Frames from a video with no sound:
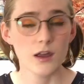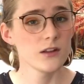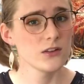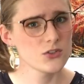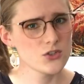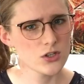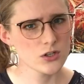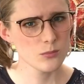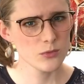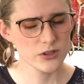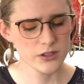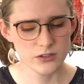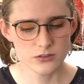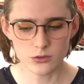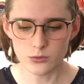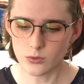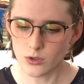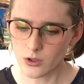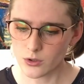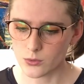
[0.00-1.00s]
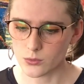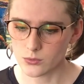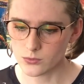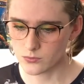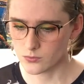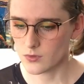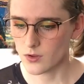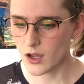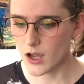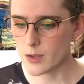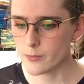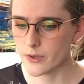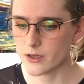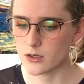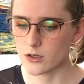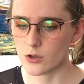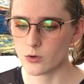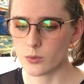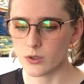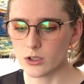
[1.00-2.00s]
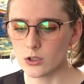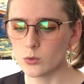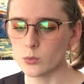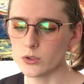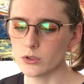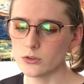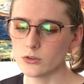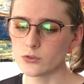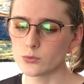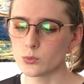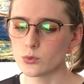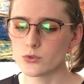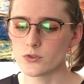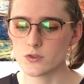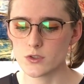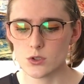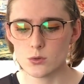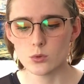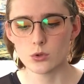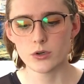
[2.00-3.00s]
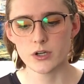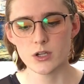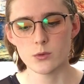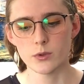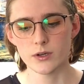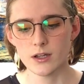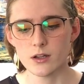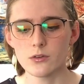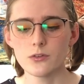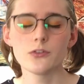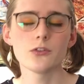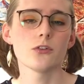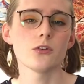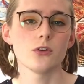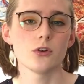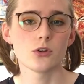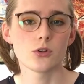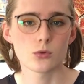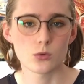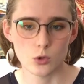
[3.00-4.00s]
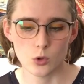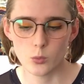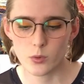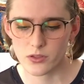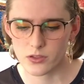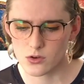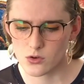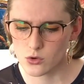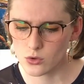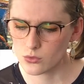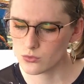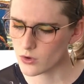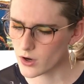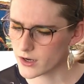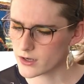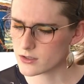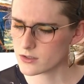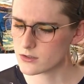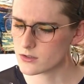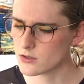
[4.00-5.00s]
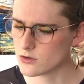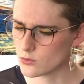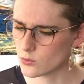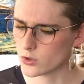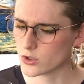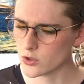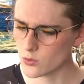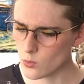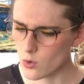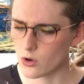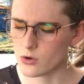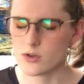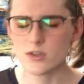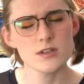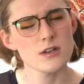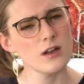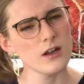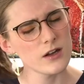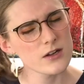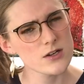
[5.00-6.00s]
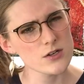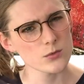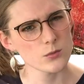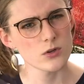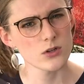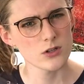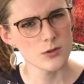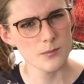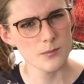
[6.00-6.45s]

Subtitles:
I legitimately don't know. I meant no ill will towards you or anyone else. You're all within your right to do what you want. I just wanted the